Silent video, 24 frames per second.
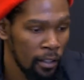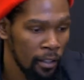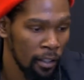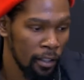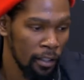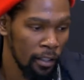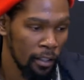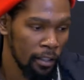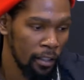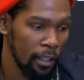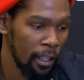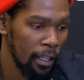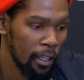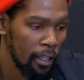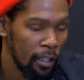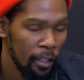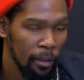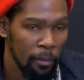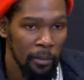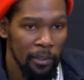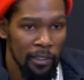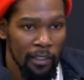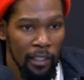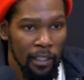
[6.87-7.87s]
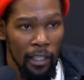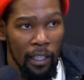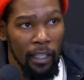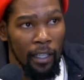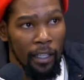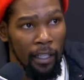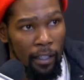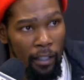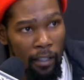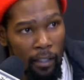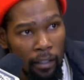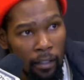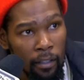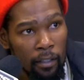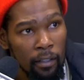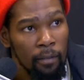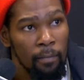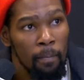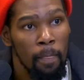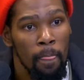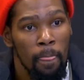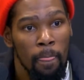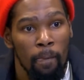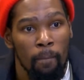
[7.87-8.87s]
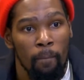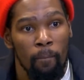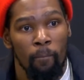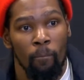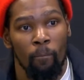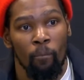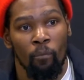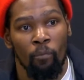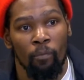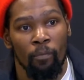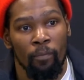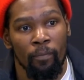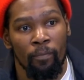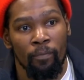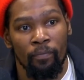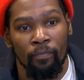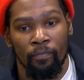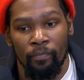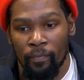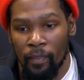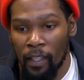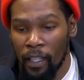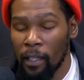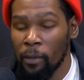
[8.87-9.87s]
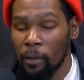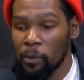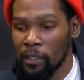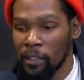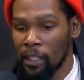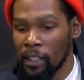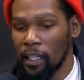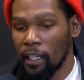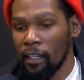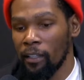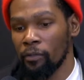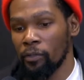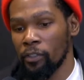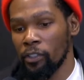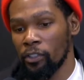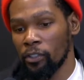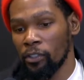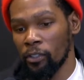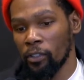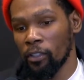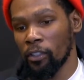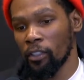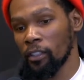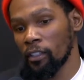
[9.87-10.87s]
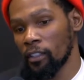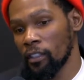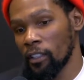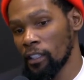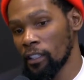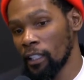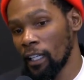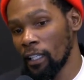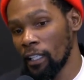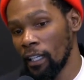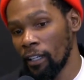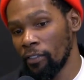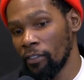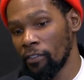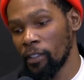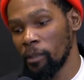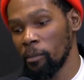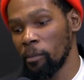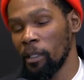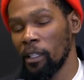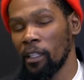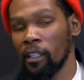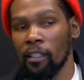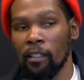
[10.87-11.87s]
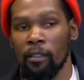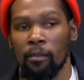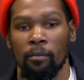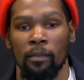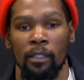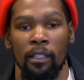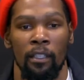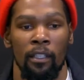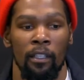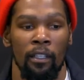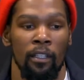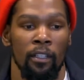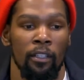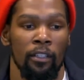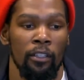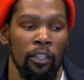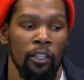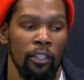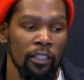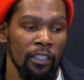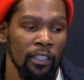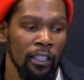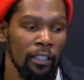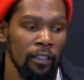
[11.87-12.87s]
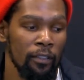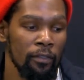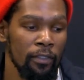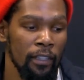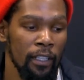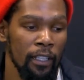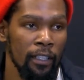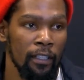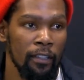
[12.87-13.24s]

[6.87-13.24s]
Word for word: Cam is lying. He it hard to believe. He was lying for sure. I definitely beat him 13 to 5.